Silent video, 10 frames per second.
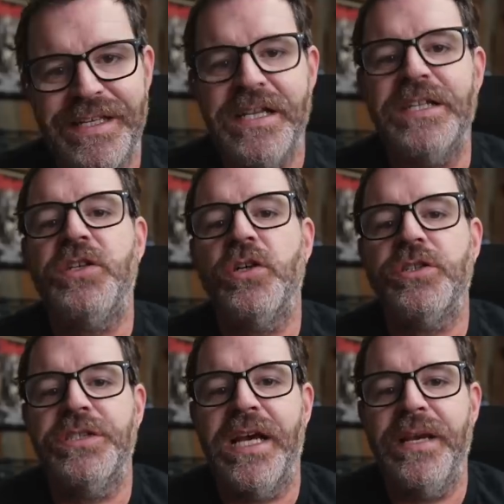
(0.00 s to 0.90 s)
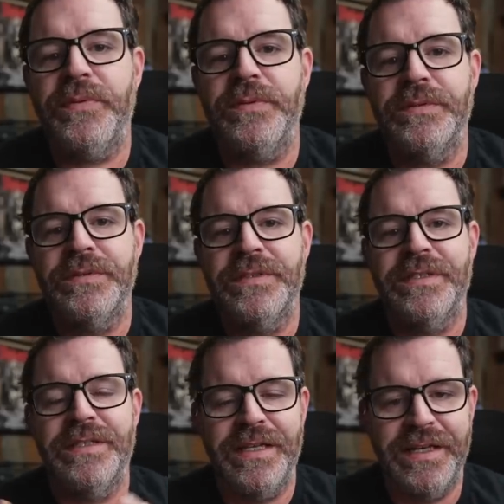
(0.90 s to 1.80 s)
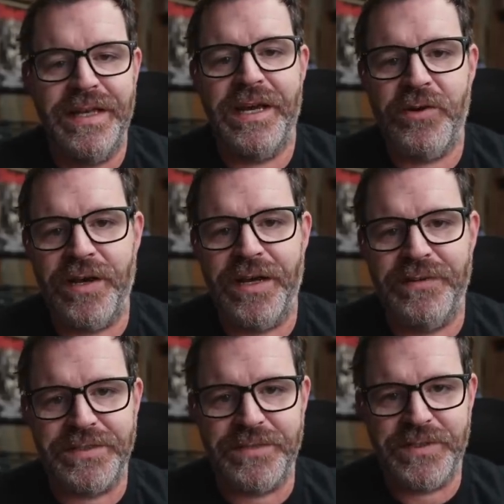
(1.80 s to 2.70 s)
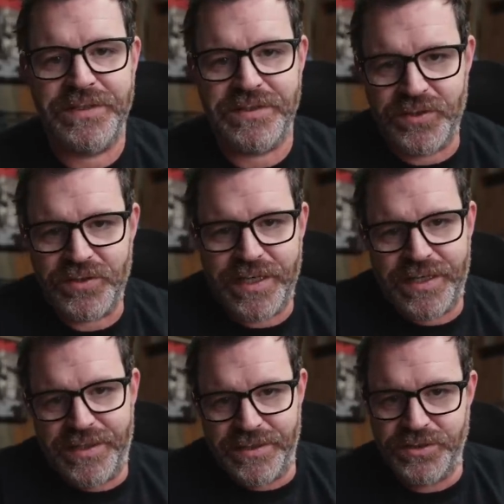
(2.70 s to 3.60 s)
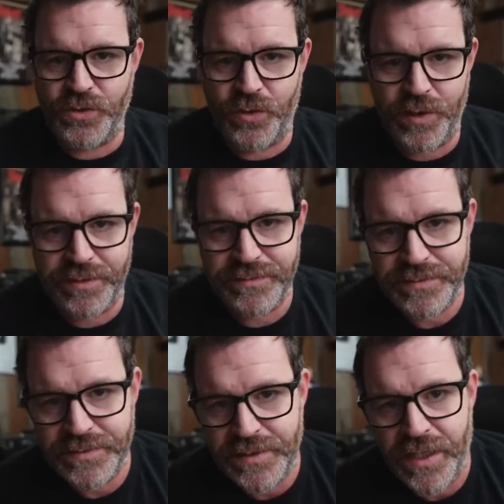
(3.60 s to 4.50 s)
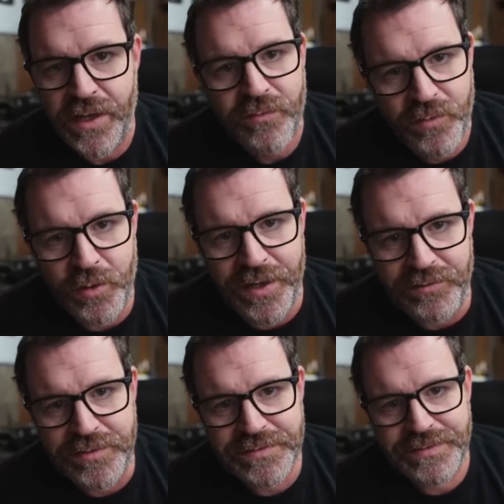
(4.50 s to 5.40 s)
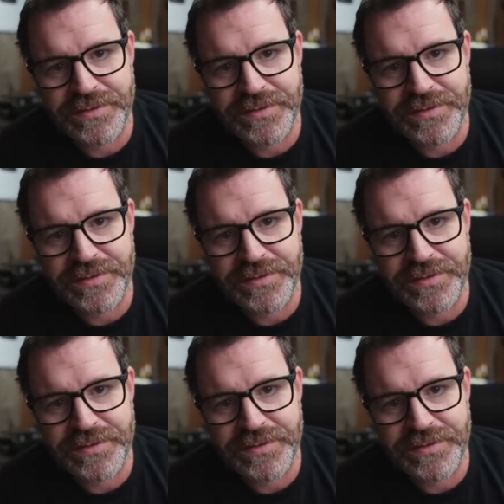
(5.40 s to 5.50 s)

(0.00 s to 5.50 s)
Then it took shape, and now I have something to look at and enjoy forever.